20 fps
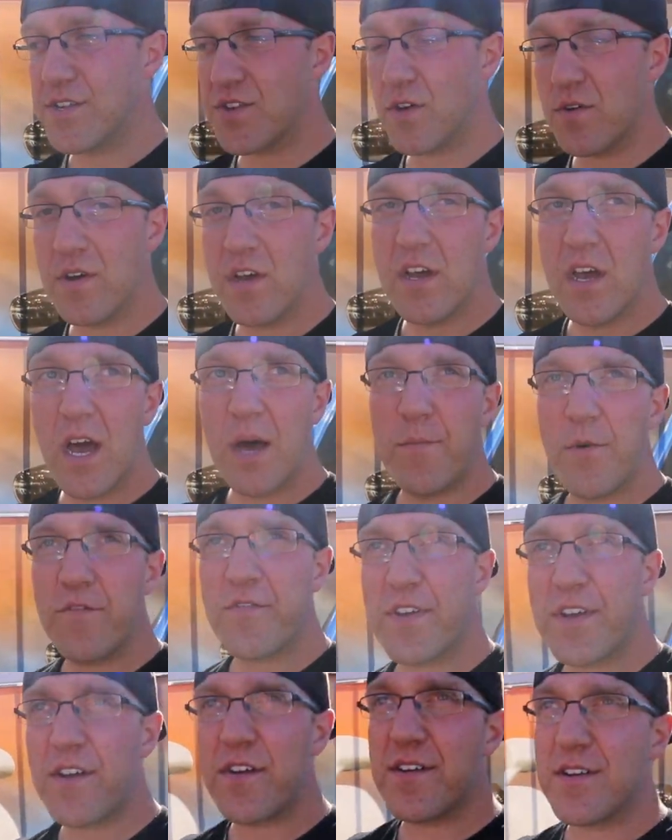So I'm
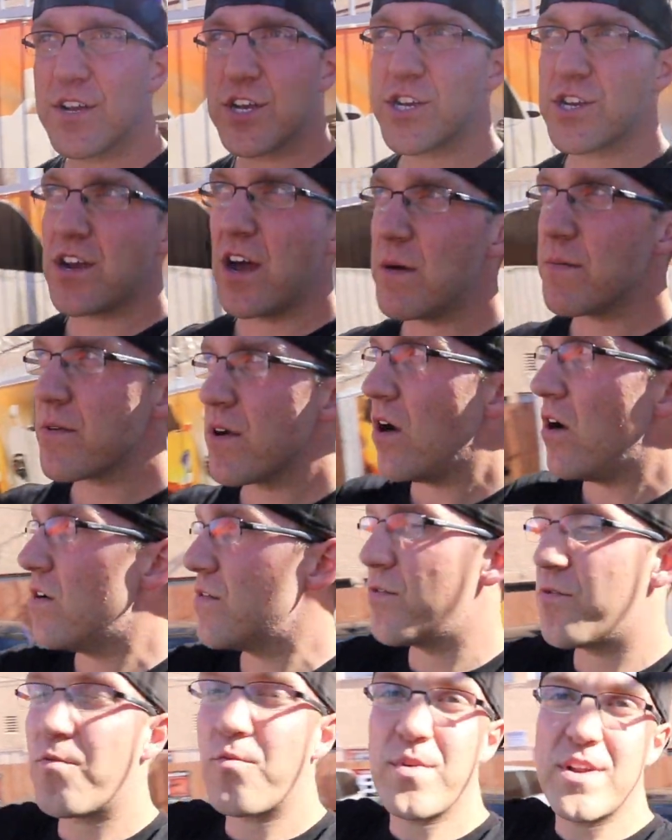over here at a shop
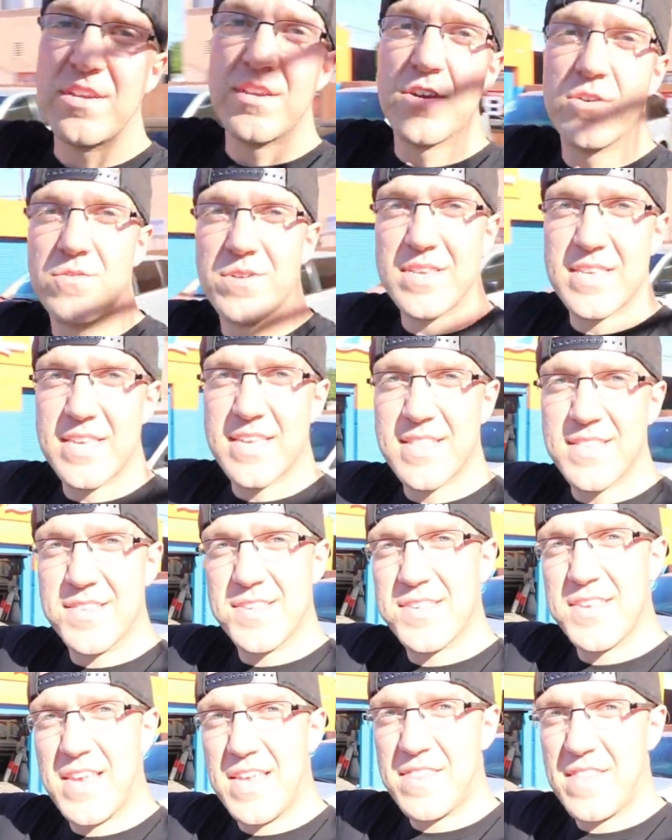called Window
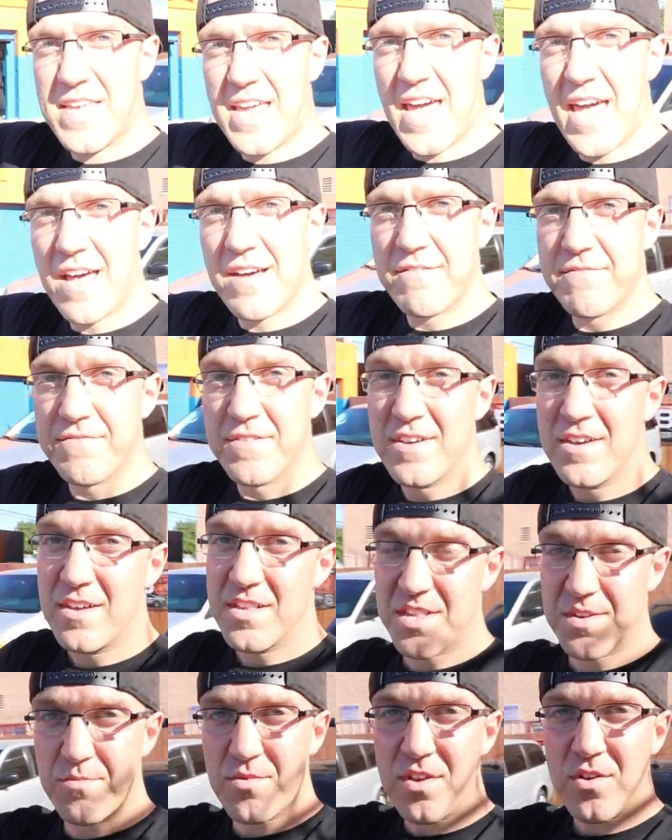Tintz and they have
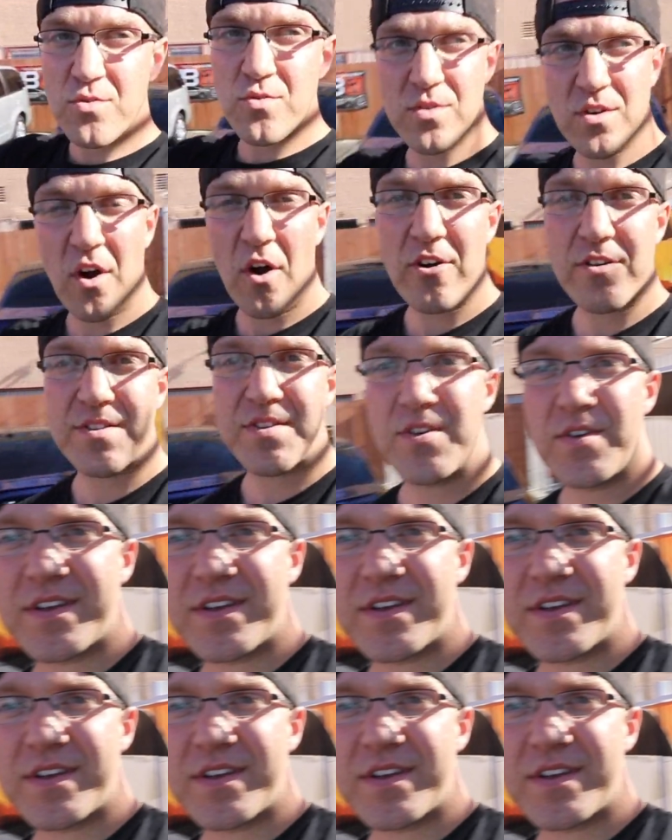some really cool cars so